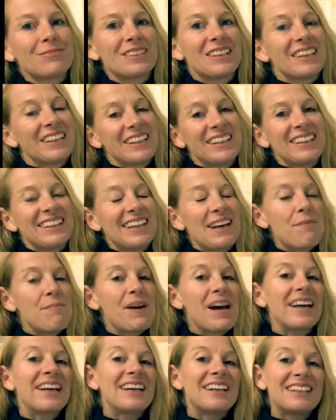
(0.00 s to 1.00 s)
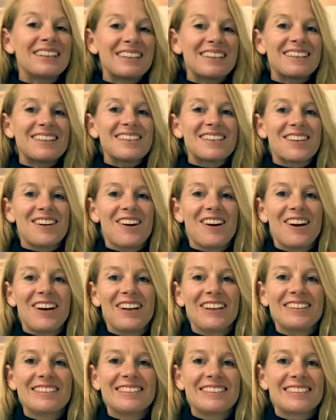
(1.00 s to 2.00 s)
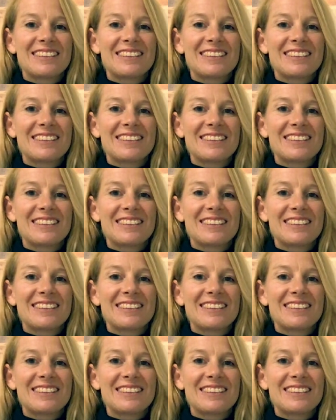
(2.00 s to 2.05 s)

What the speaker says: and get back into the zone,